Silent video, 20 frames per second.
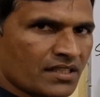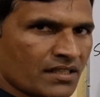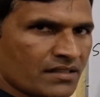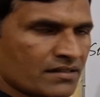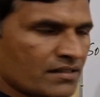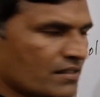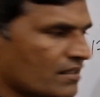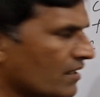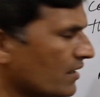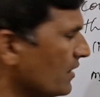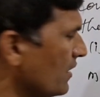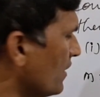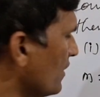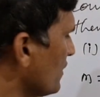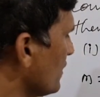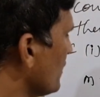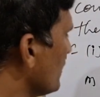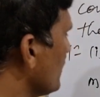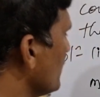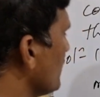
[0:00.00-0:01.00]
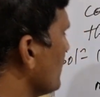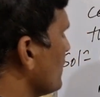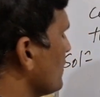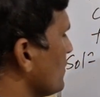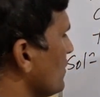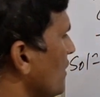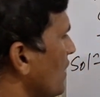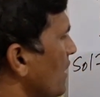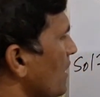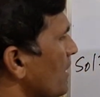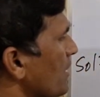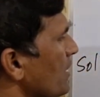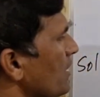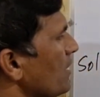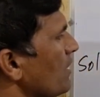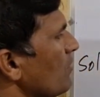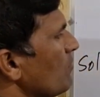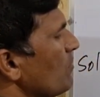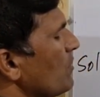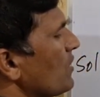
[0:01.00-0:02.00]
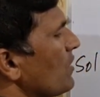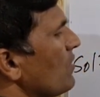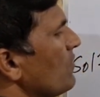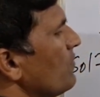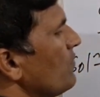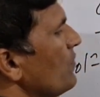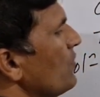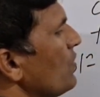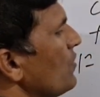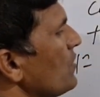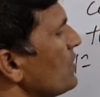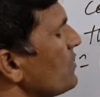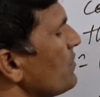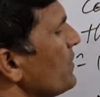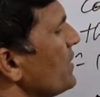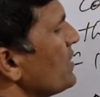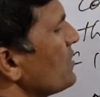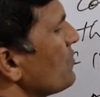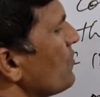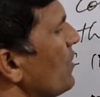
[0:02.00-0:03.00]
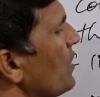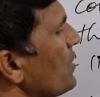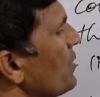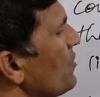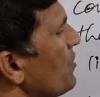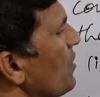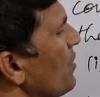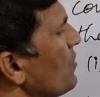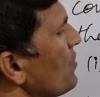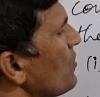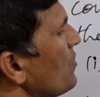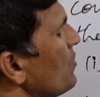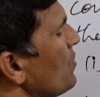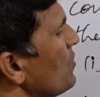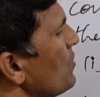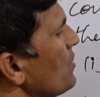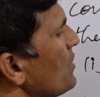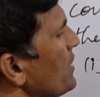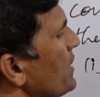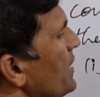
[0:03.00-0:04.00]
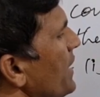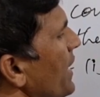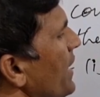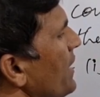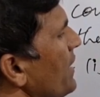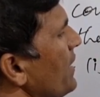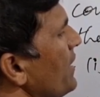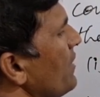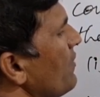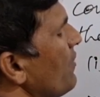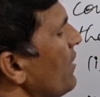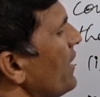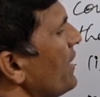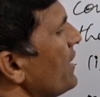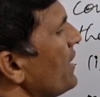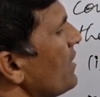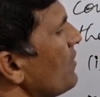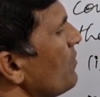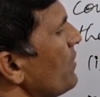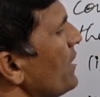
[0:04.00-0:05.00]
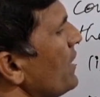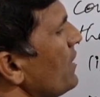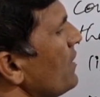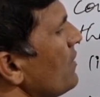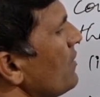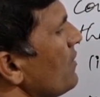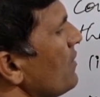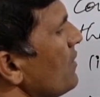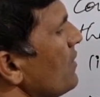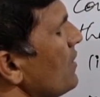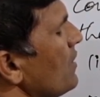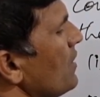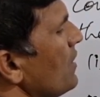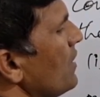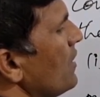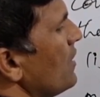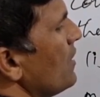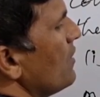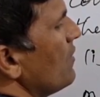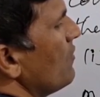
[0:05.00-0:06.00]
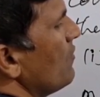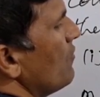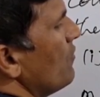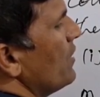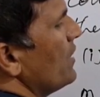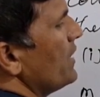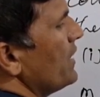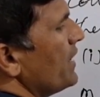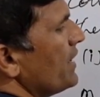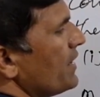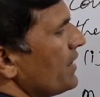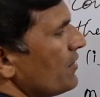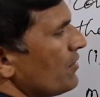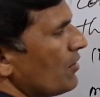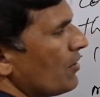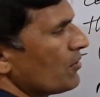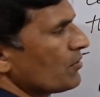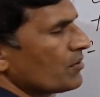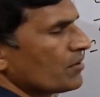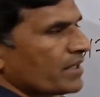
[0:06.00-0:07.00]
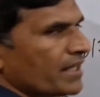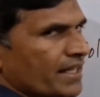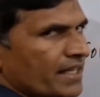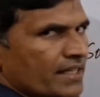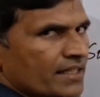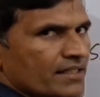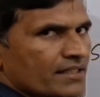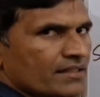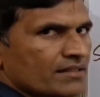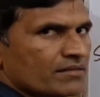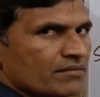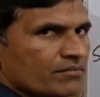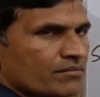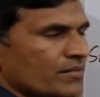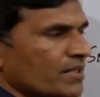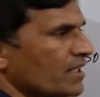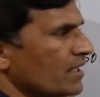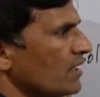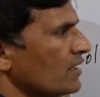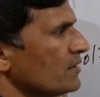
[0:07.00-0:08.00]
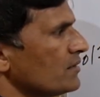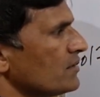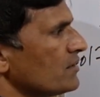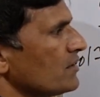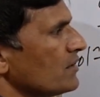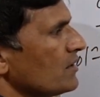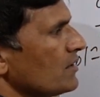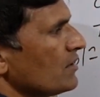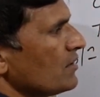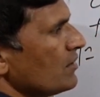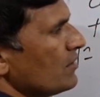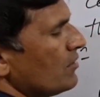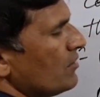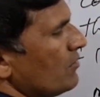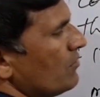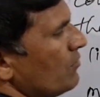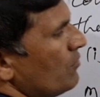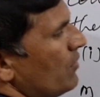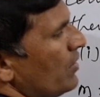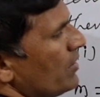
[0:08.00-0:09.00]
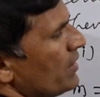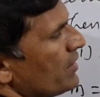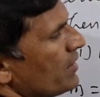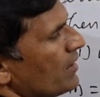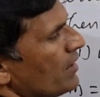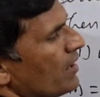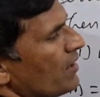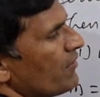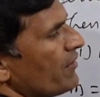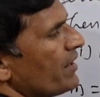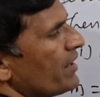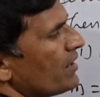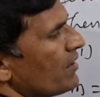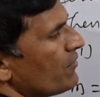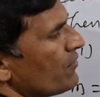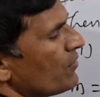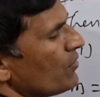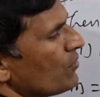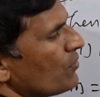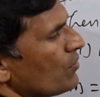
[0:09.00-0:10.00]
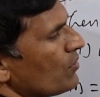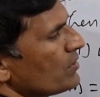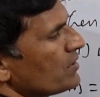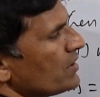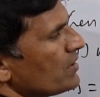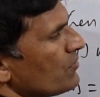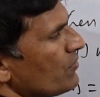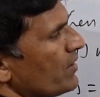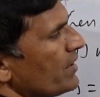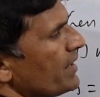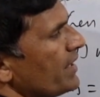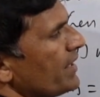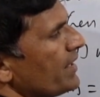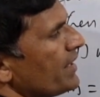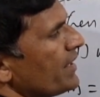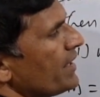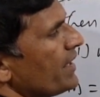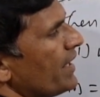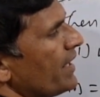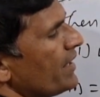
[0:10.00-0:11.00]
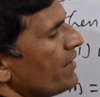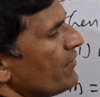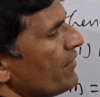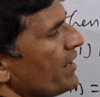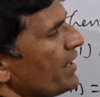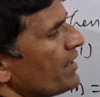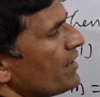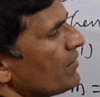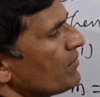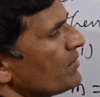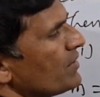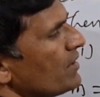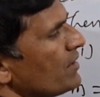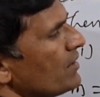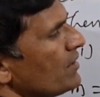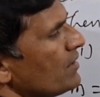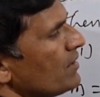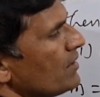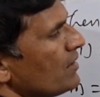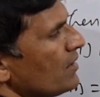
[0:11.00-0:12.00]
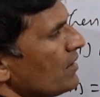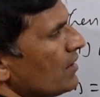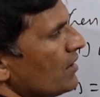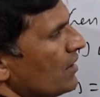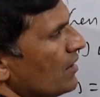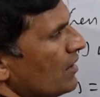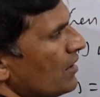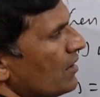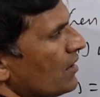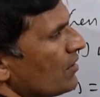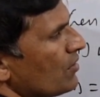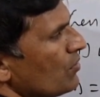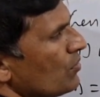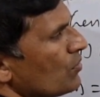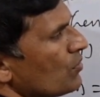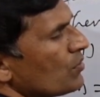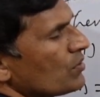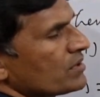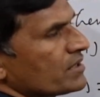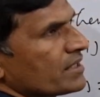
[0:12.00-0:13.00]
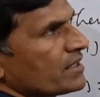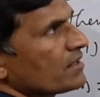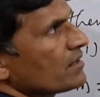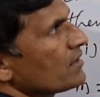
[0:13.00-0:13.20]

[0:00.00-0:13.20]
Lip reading: Is it clear? So already number of moles means what you have to do, 10 divided by 180 you have to take, because molecular weight of glucose is 180 and weight of the glucose